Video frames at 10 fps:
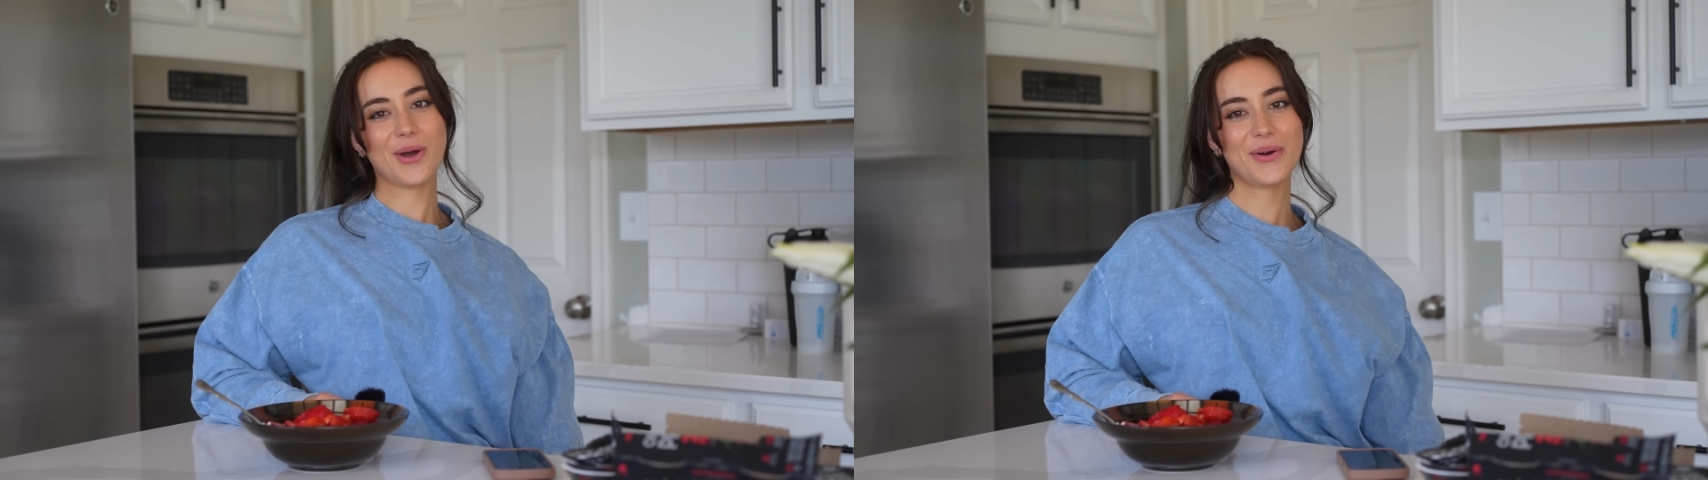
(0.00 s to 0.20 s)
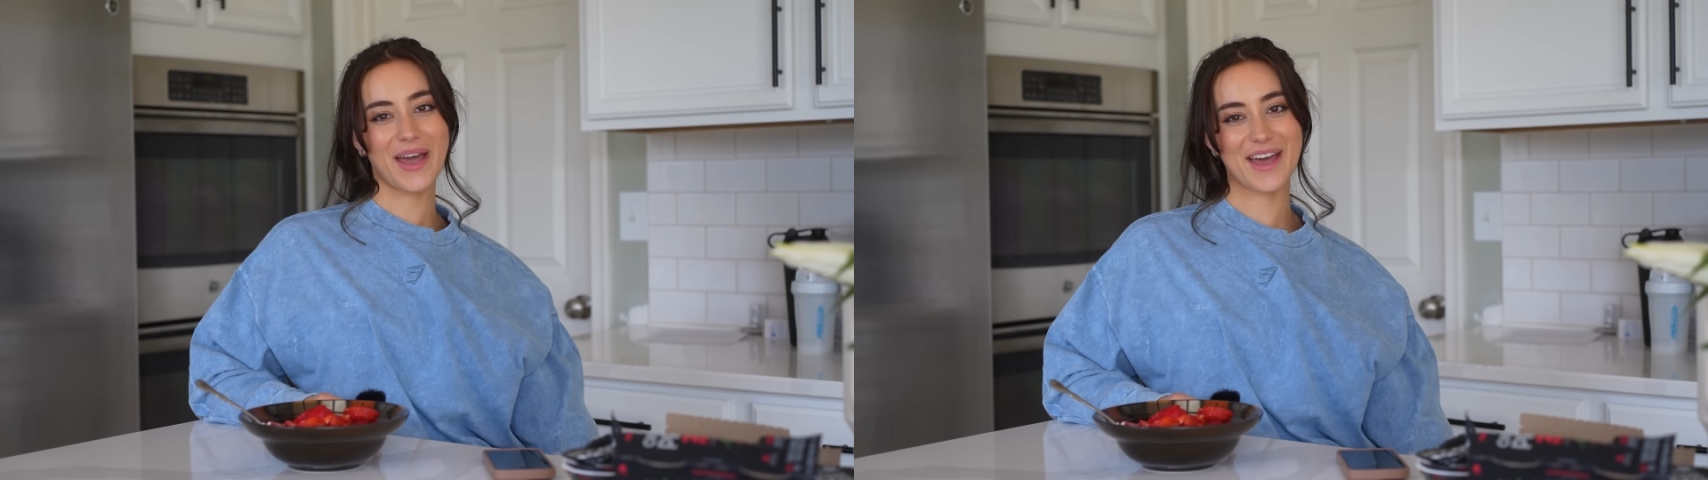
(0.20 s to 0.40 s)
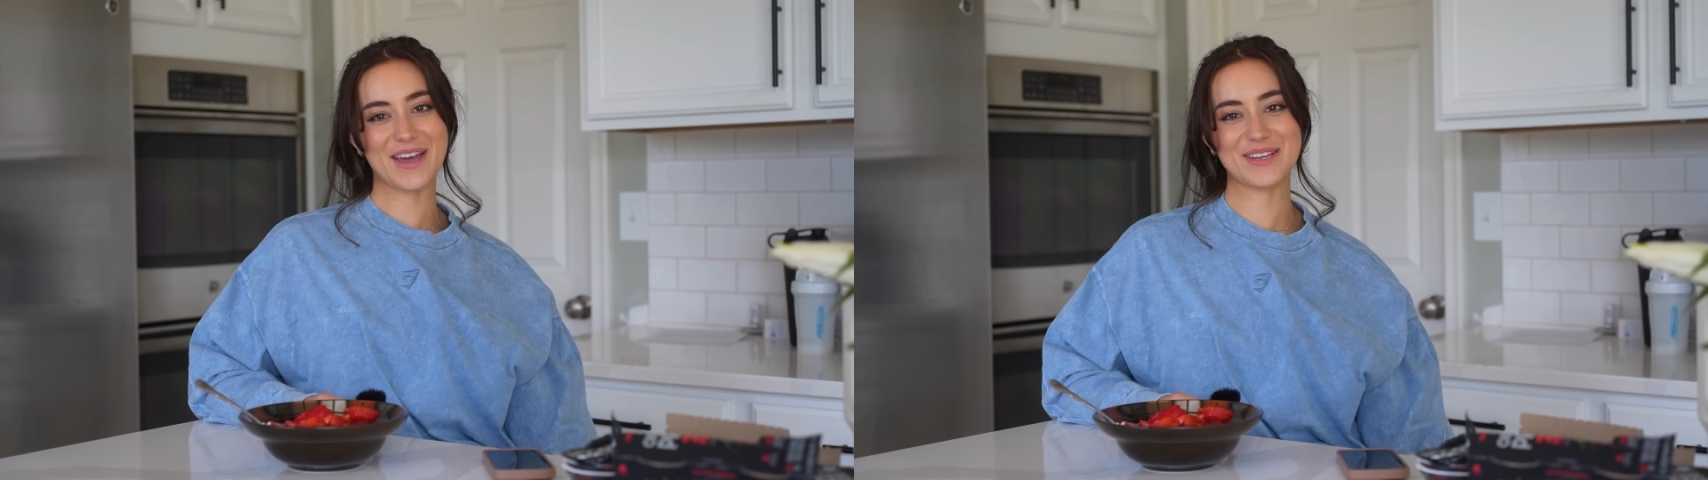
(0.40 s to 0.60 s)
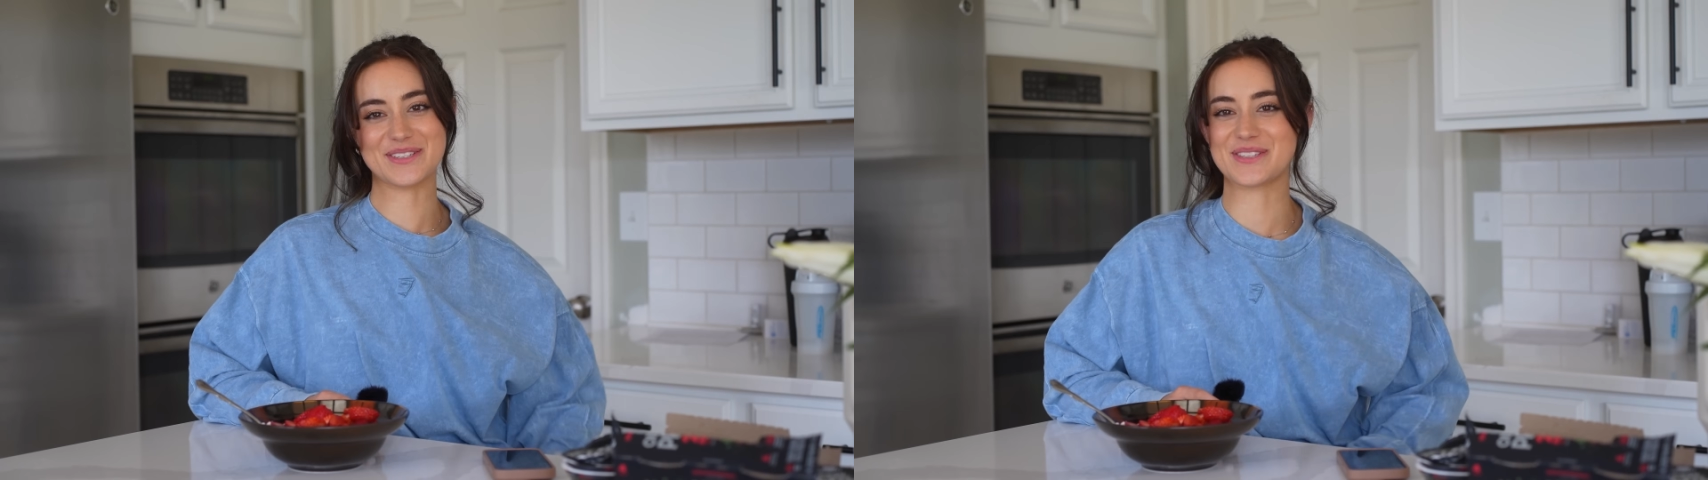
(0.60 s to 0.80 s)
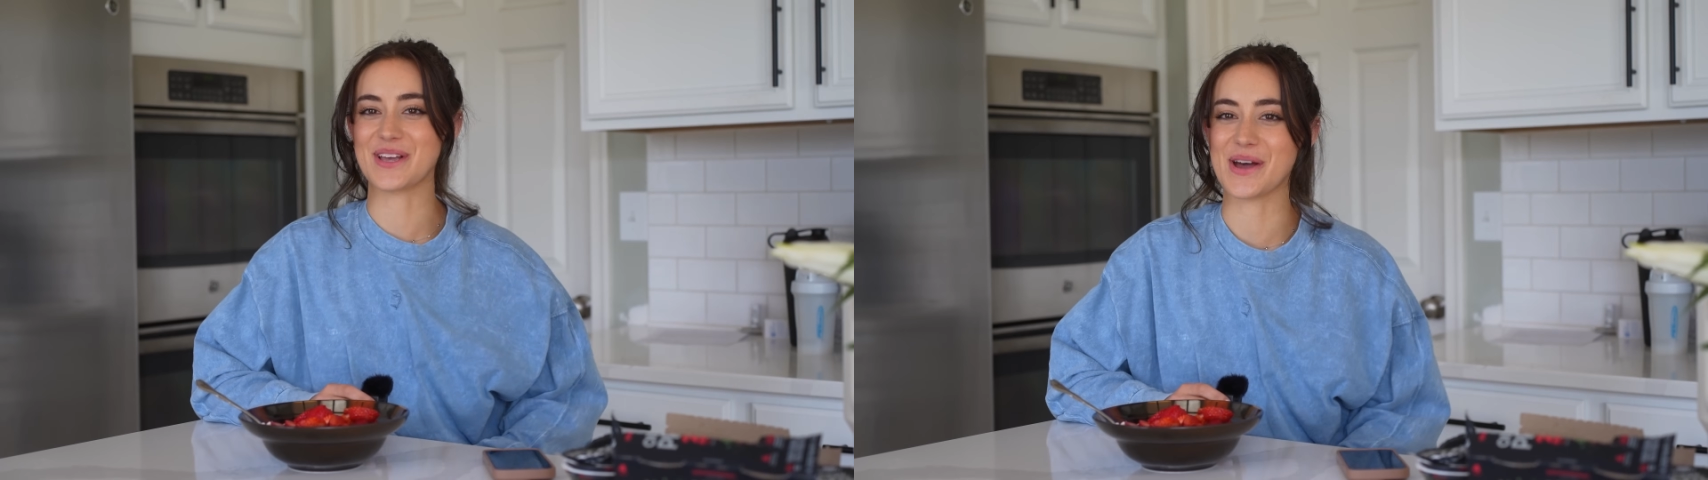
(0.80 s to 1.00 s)
Okay,
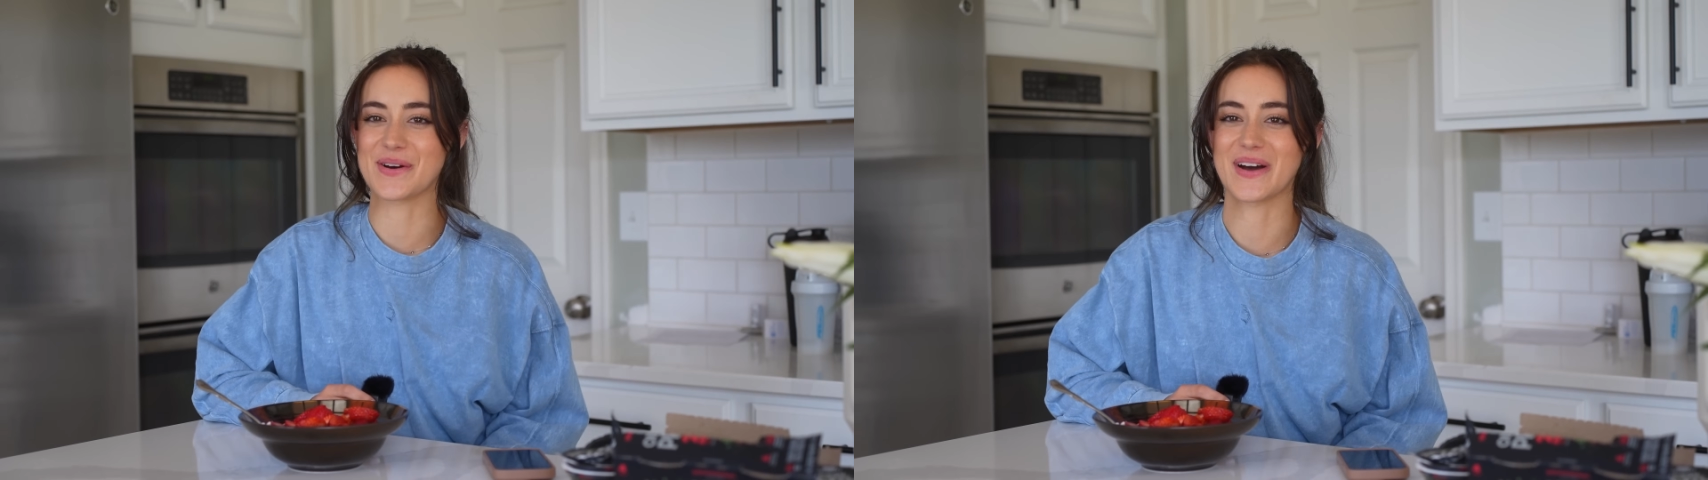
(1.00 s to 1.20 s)
so